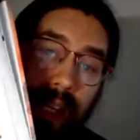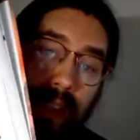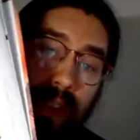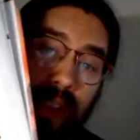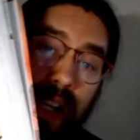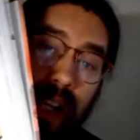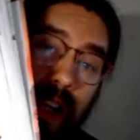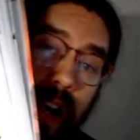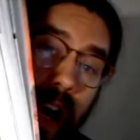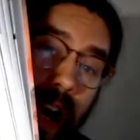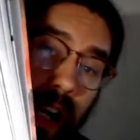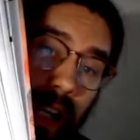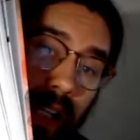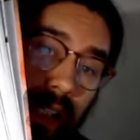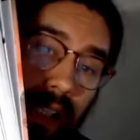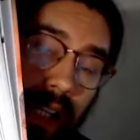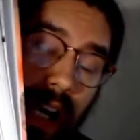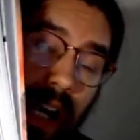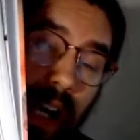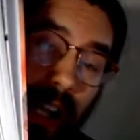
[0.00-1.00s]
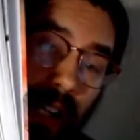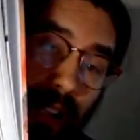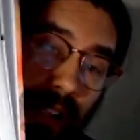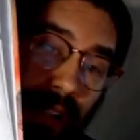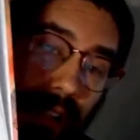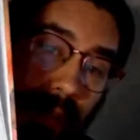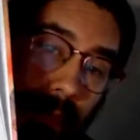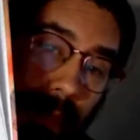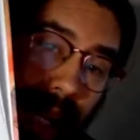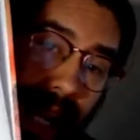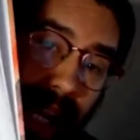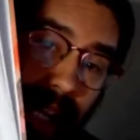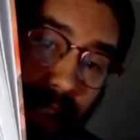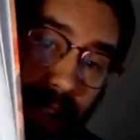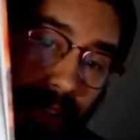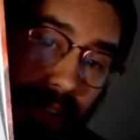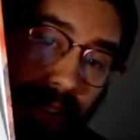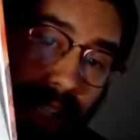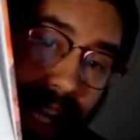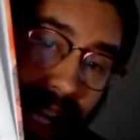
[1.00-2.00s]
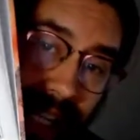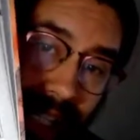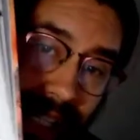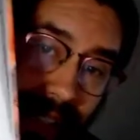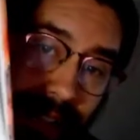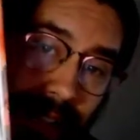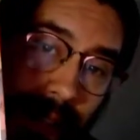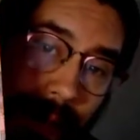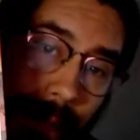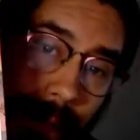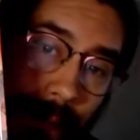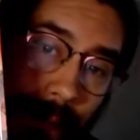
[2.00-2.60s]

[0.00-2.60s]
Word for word: There are colored pages in it,